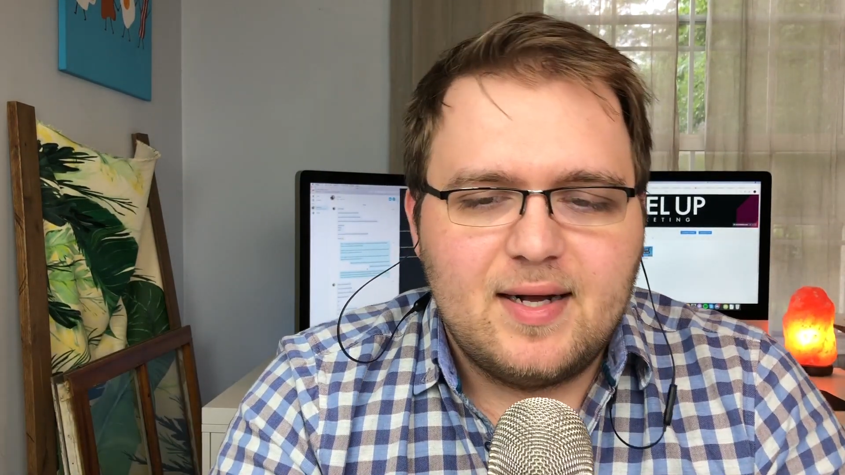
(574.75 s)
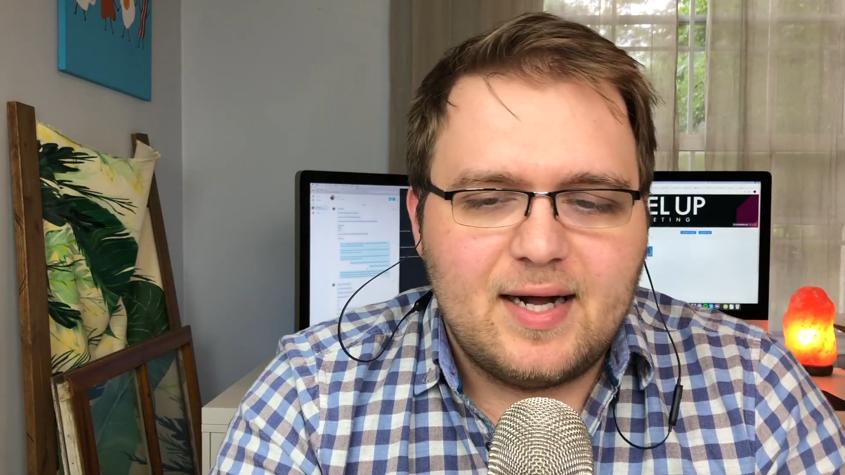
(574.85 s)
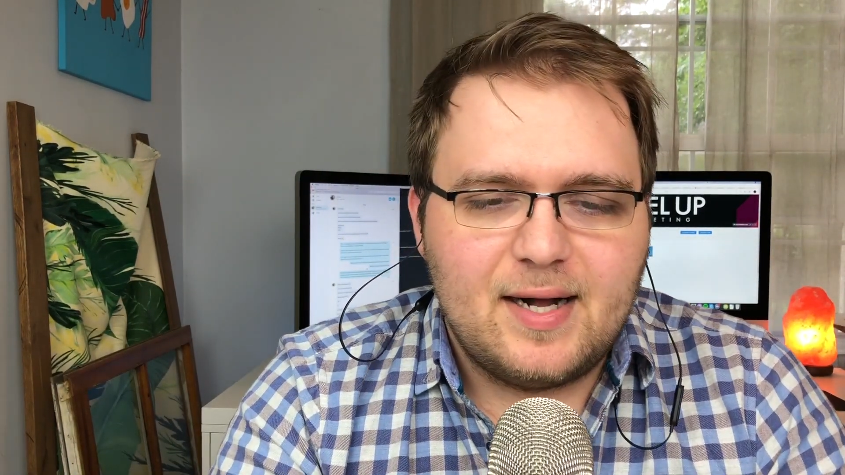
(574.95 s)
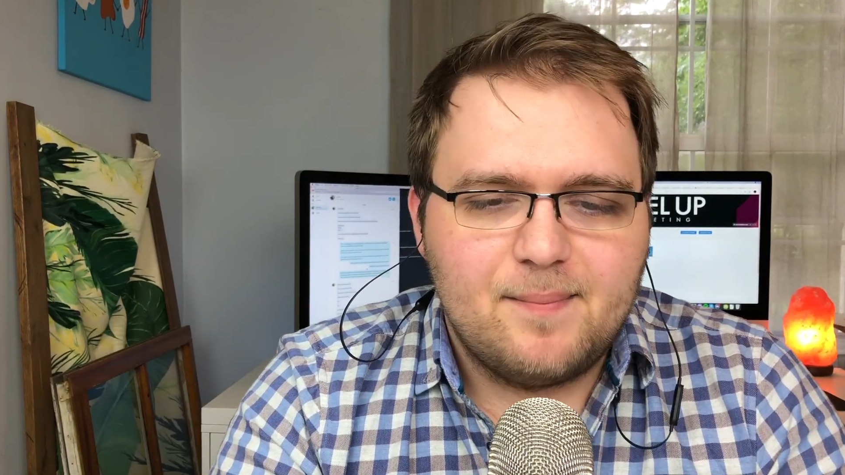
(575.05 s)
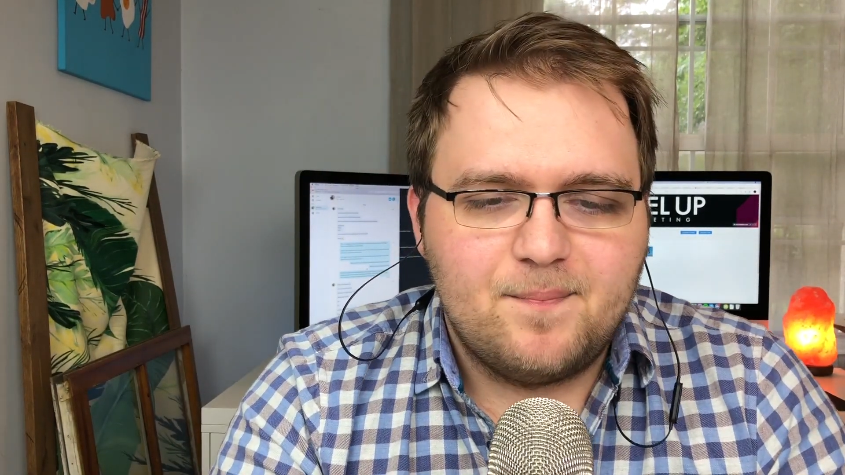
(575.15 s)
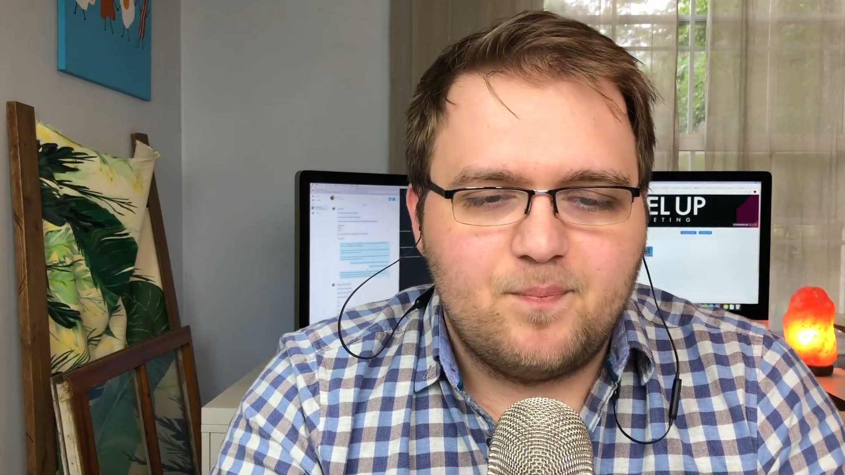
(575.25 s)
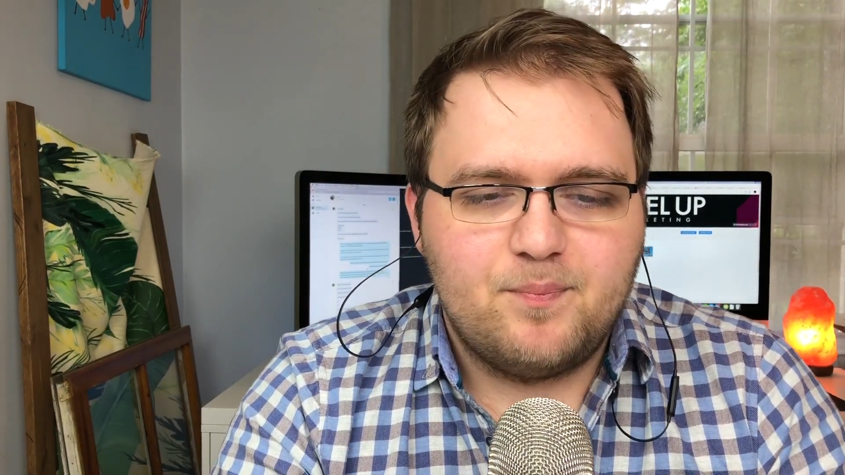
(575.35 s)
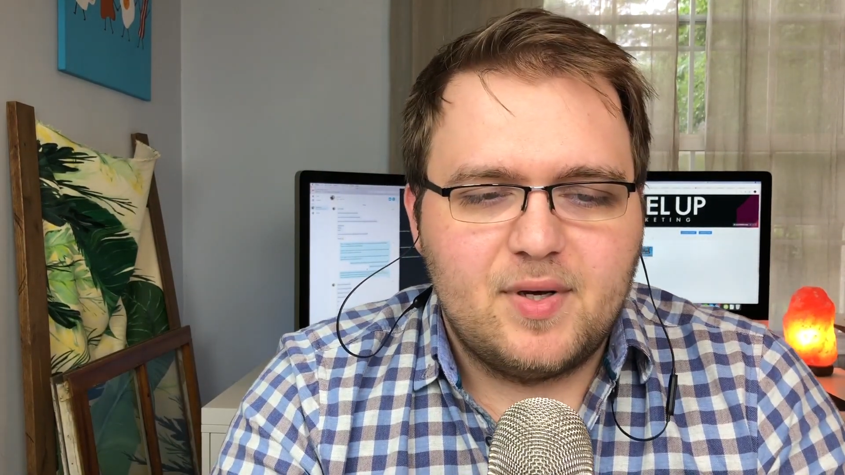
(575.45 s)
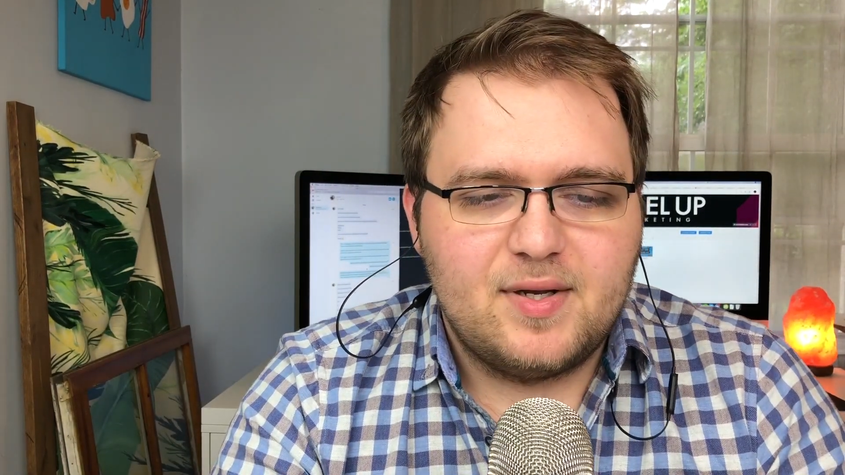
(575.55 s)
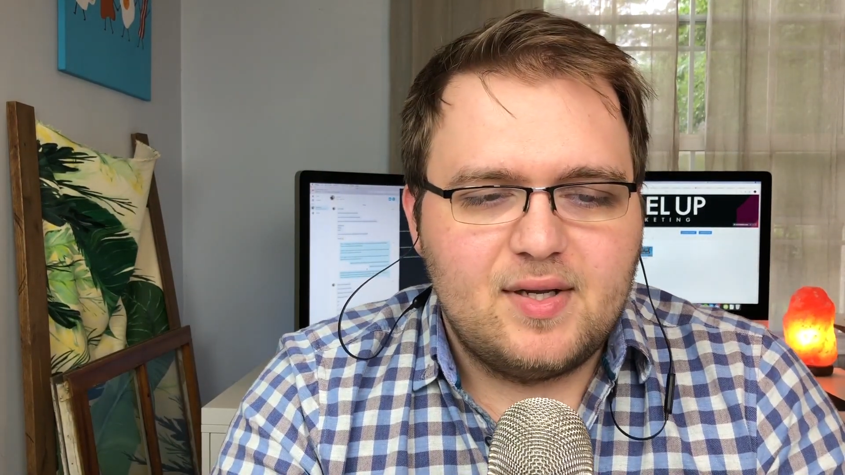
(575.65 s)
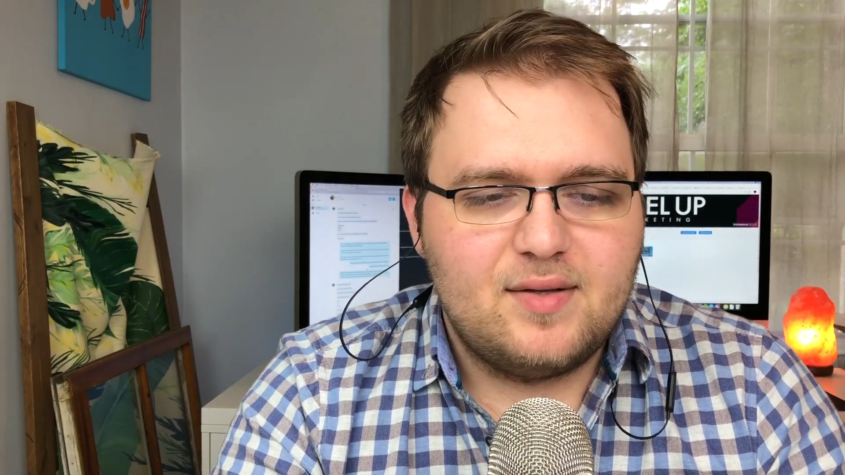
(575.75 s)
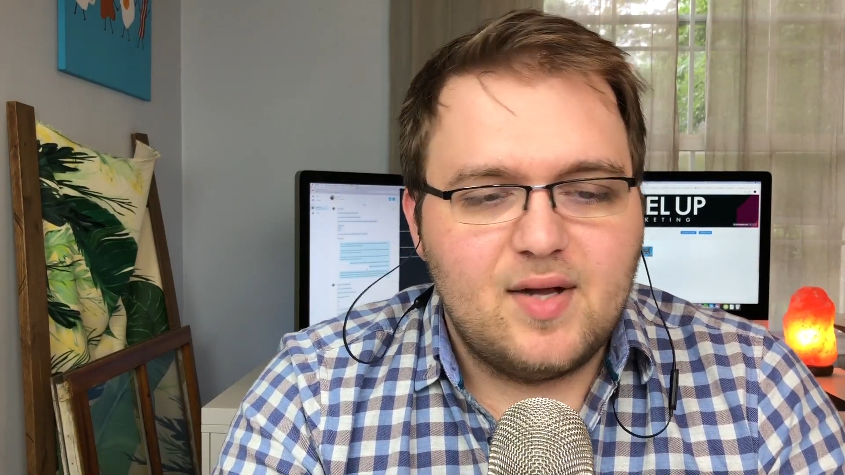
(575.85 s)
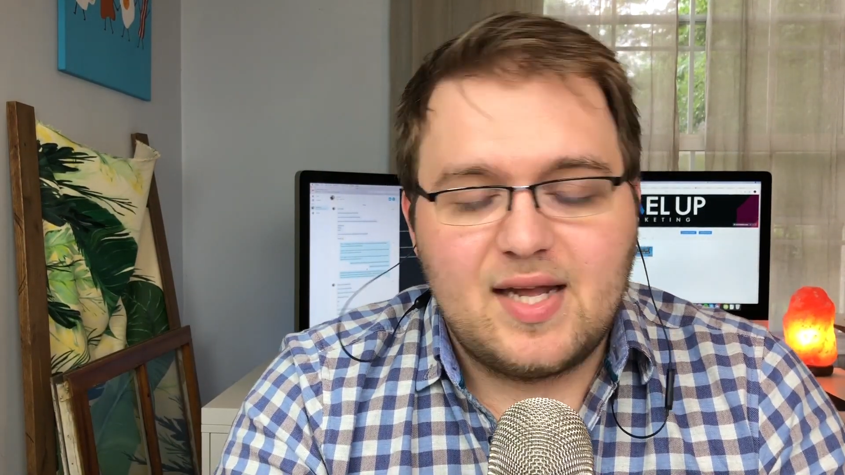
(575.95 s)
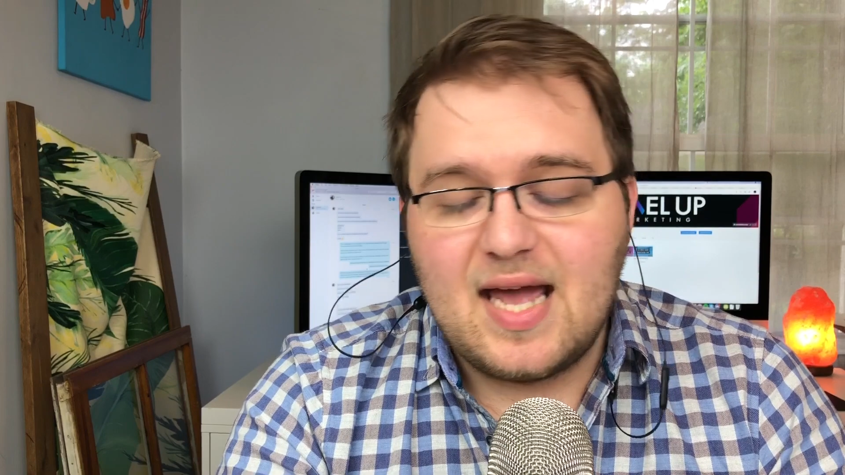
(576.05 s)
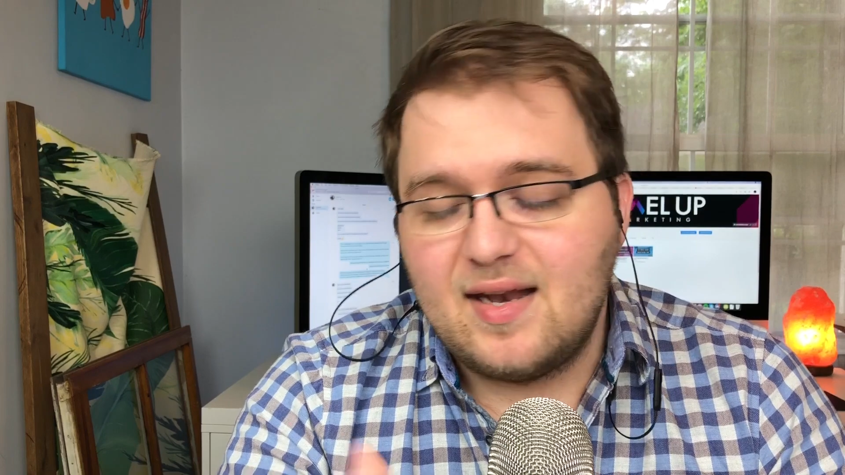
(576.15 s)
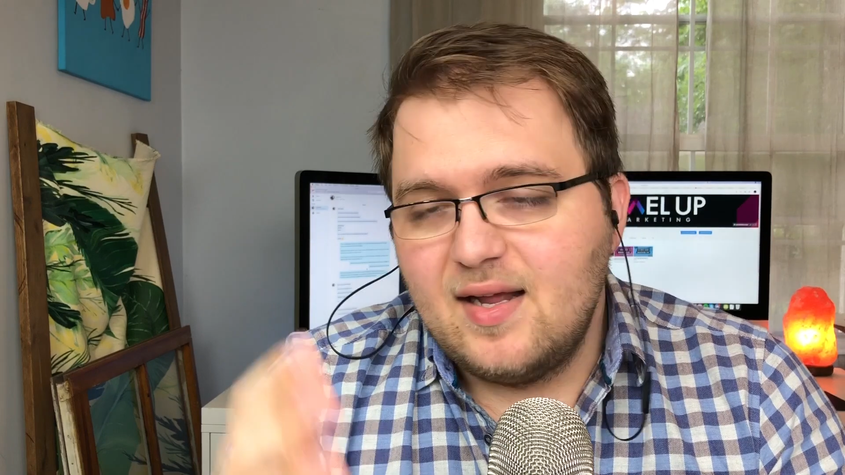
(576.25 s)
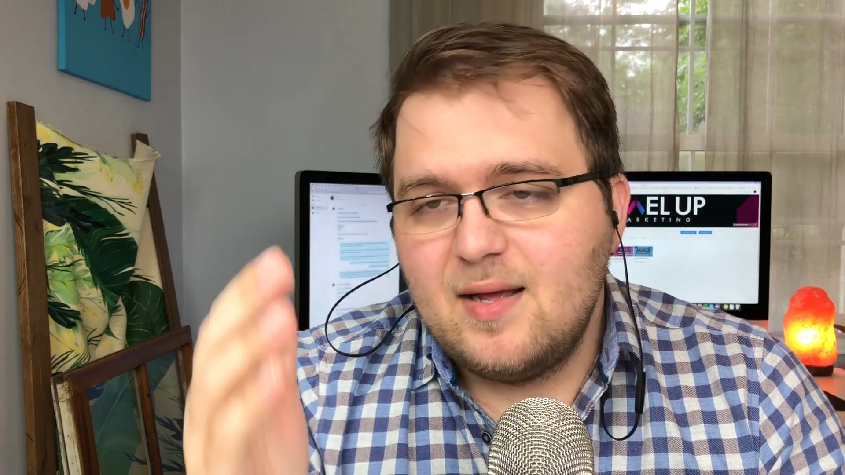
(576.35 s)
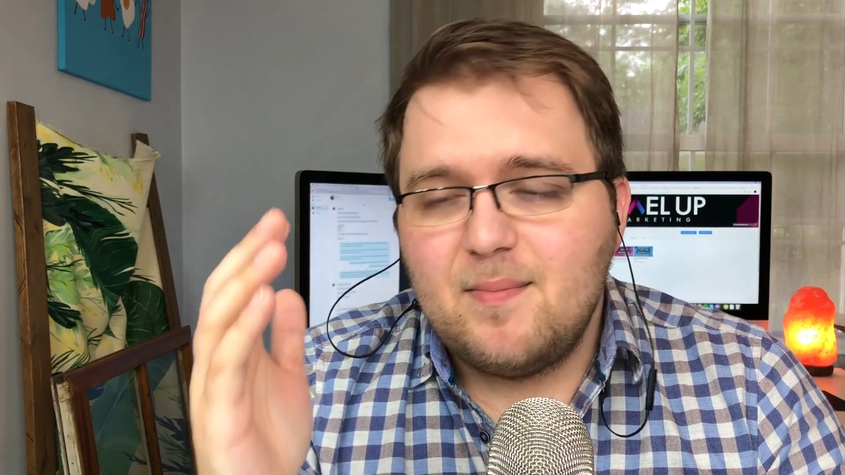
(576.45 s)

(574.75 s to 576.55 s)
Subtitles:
Again,